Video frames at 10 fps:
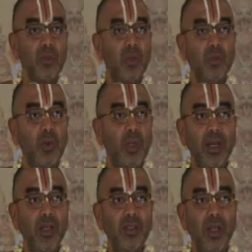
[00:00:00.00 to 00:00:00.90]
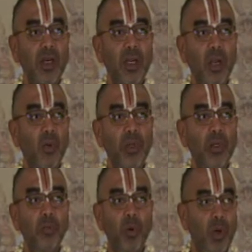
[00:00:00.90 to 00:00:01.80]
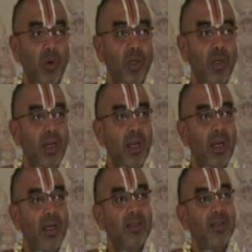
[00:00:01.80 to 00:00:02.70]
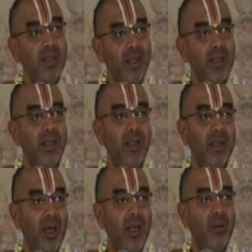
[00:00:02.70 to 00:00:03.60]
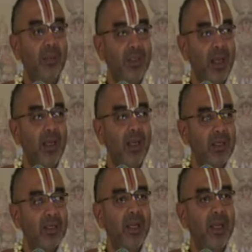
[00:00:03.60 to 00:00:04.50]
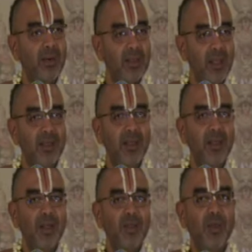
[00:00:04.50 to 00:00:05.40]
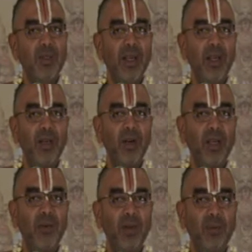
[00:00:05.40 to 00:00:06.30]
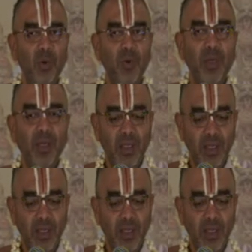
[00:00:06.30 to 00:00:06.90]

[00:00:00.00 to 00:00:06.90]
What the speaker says: So, let us not allow it to pour out. Let us retain gana amrita inside ourselves. So, they did not even move.